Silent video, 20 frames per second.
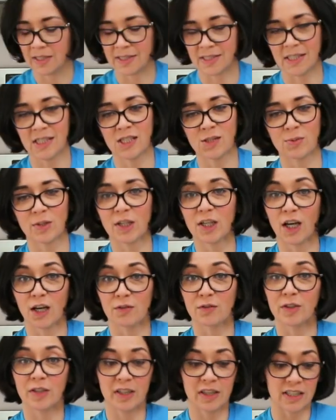Since we're
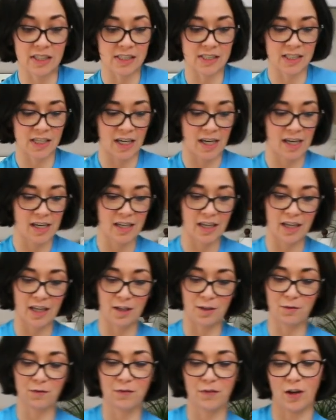covering this cake
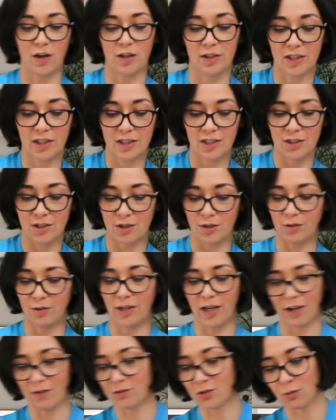in fondant, you don't
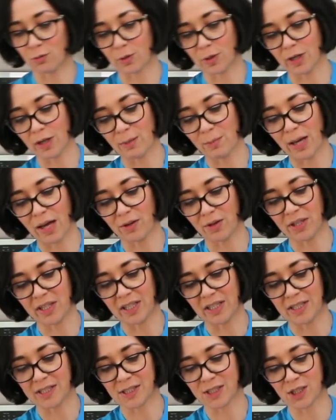have to worry about
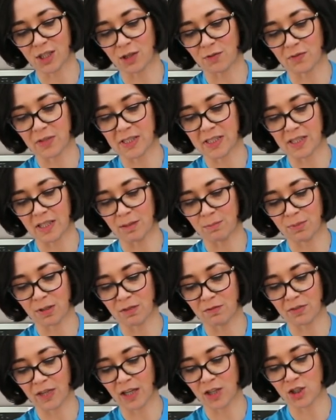any surface
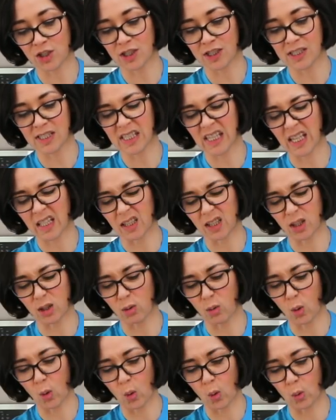imperfections like
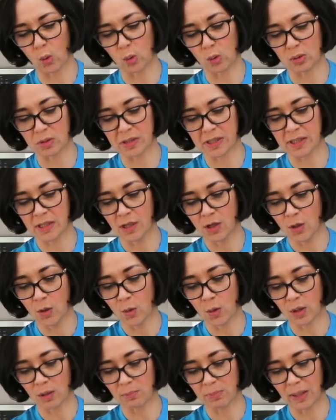little holes
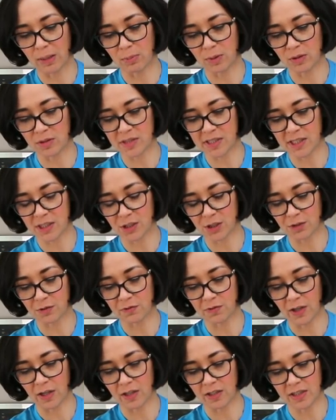or bubbles in your
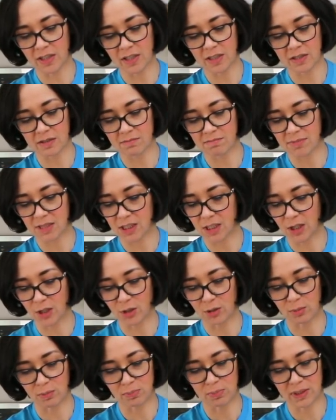fondant,
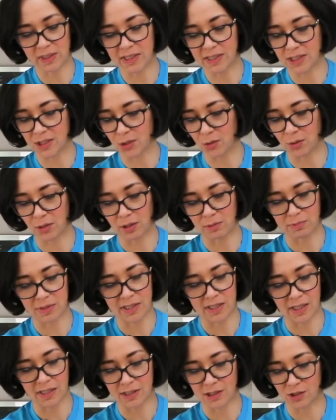so please don't
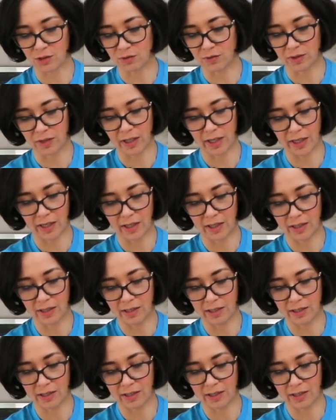obsess over that.